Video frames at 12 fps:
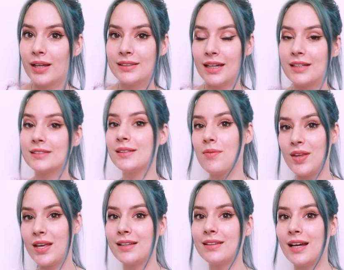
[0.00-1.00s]
That's like
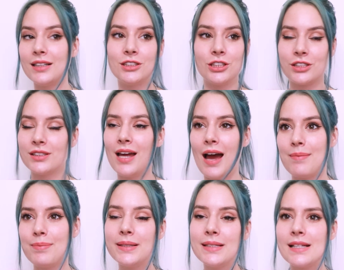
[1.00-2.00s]
something that just
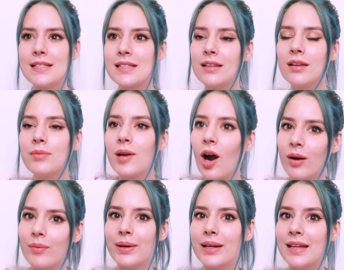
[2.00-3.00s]
happened, and it's a little bit
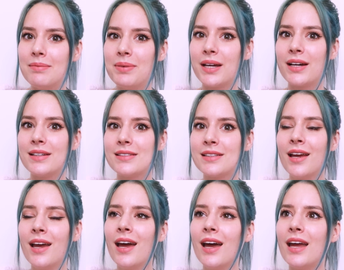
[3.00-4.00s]
heartbreaking because
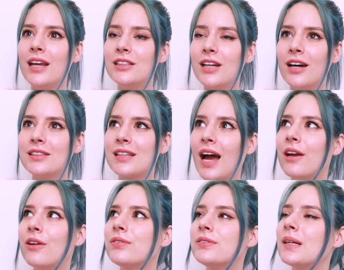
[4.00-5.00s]
it does
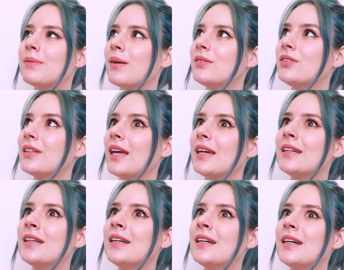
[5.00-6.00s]
kind of sometimes feel
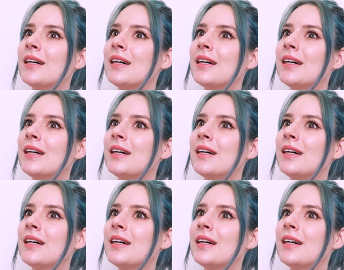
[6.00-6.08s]
like